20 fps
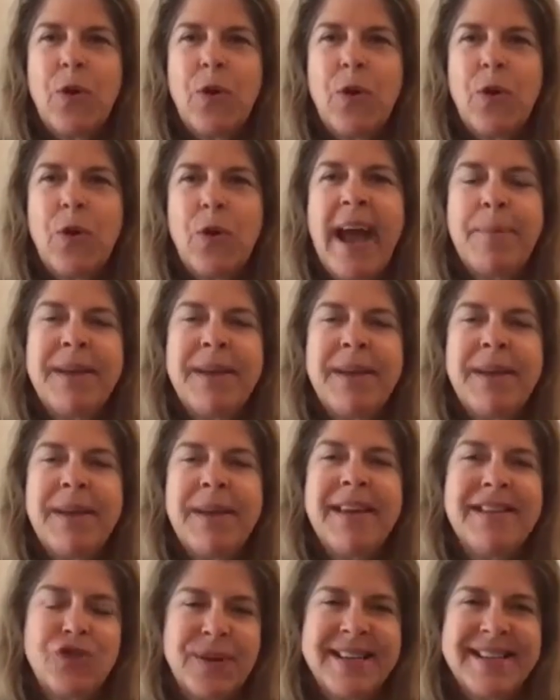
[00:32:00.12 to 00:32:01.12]
so happy
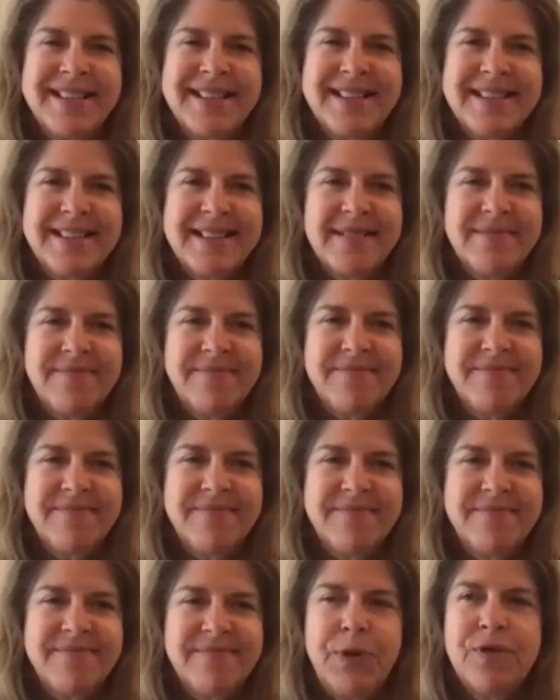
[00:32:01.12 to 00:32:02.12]
and joyous.
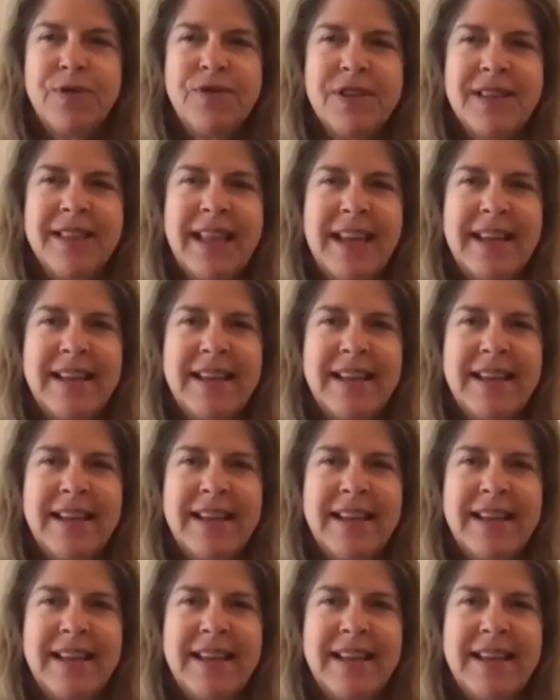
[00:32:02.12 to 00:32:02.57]
The beautiful